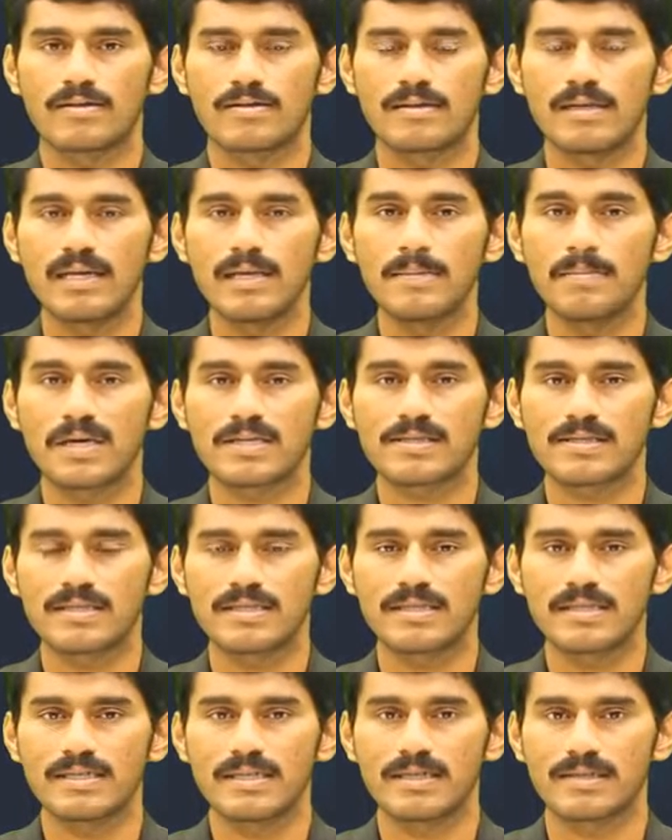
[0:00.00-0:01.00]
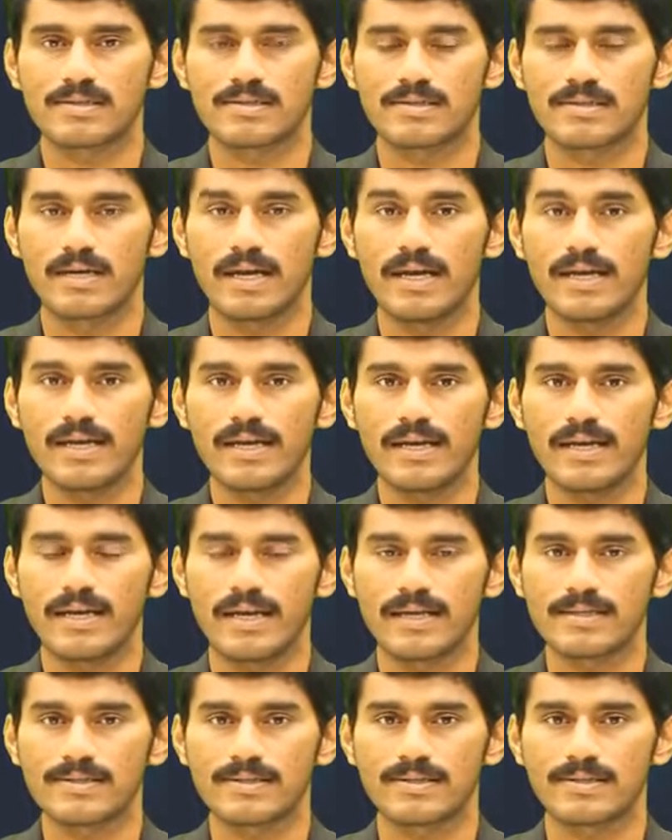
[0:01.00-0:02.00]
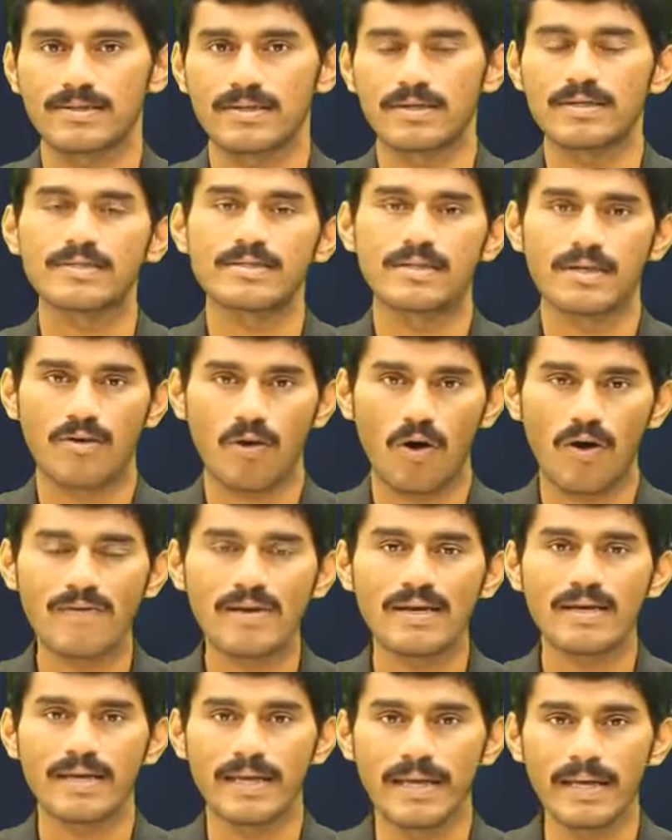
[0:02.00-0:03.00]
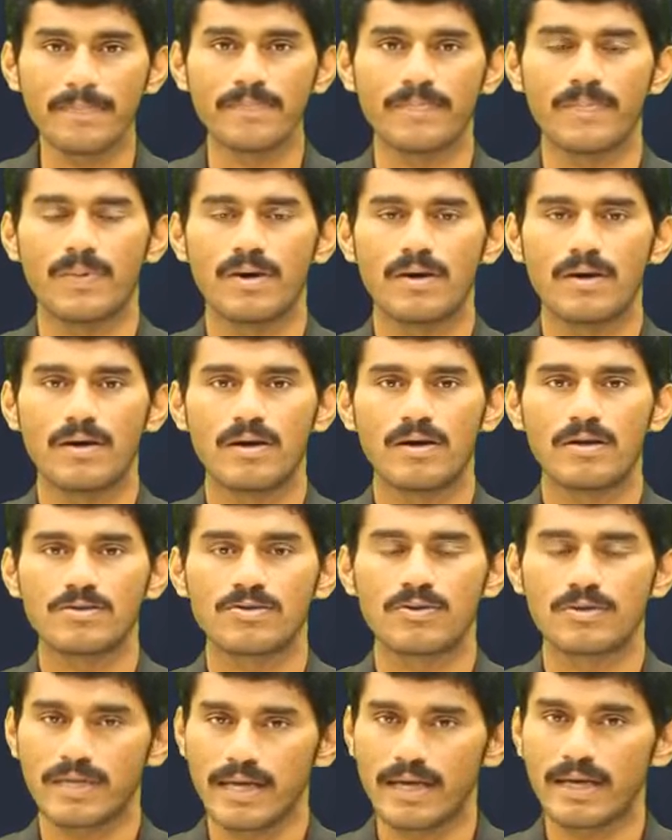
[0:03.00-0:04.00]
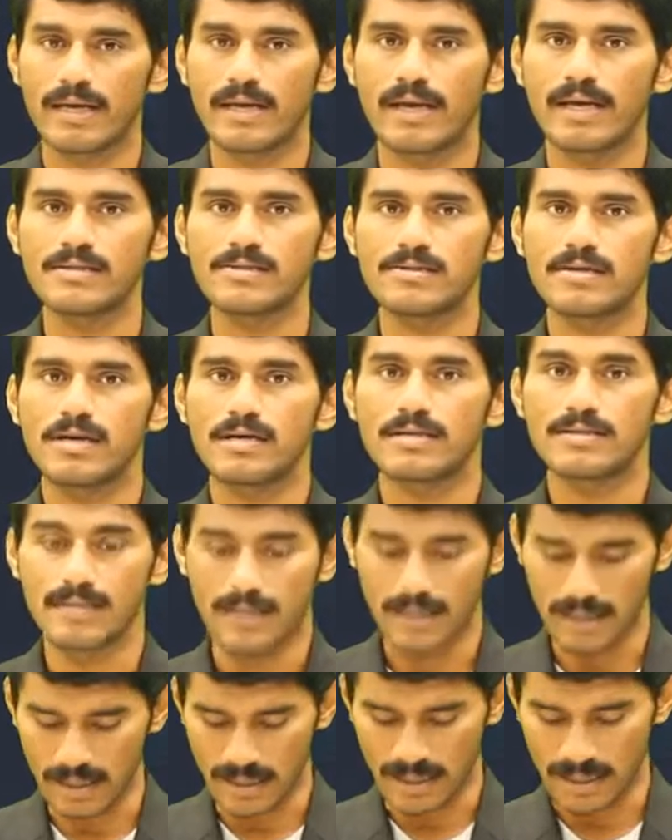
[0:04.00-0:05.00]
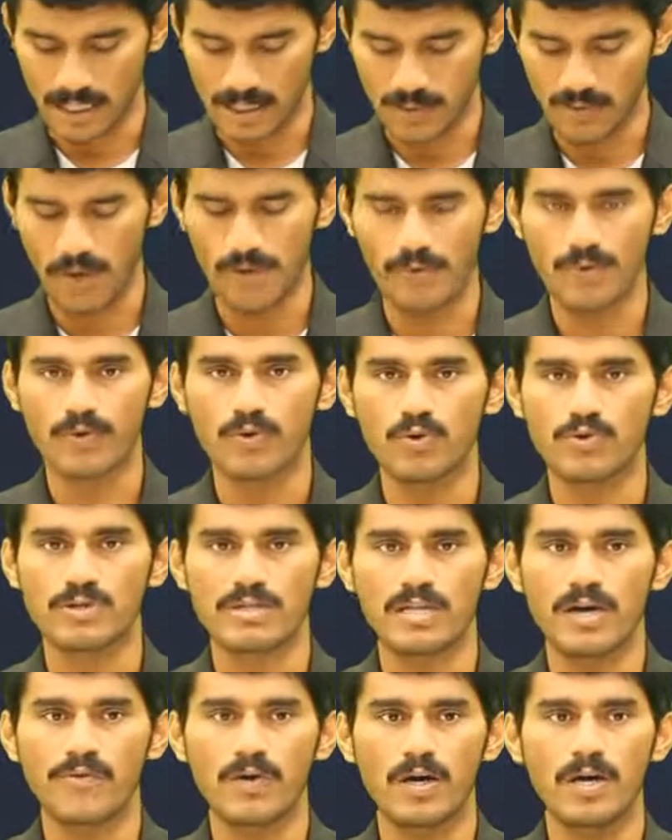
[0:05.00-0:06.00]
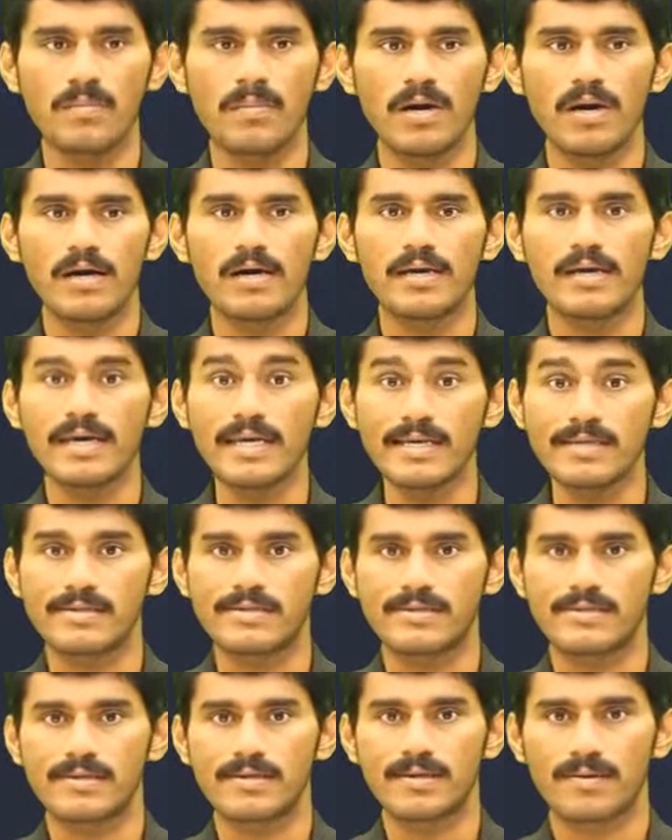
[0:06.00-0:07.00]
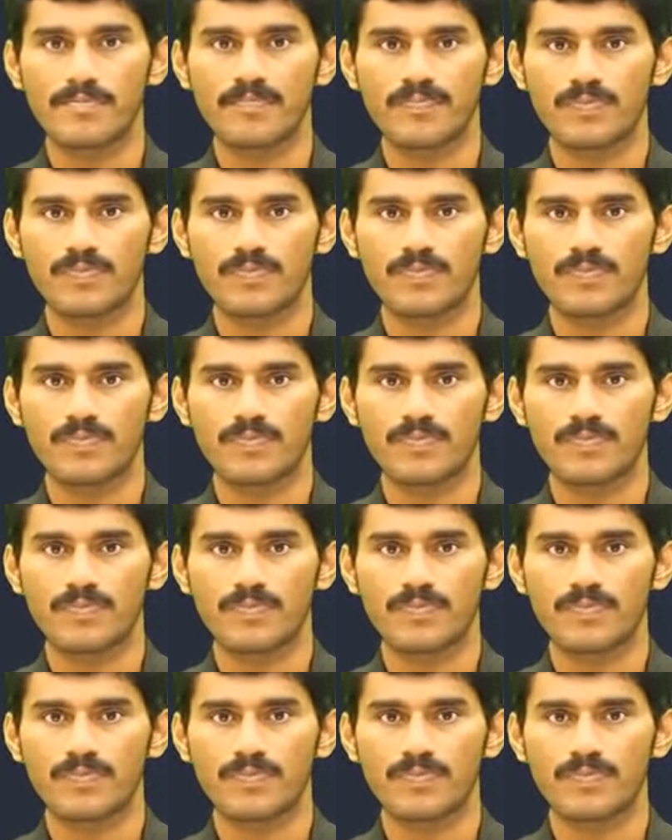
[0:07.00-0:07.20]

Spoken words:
Three Musketeers ending in s, it's a novel name, so taken as singular. That's why we used the verb is.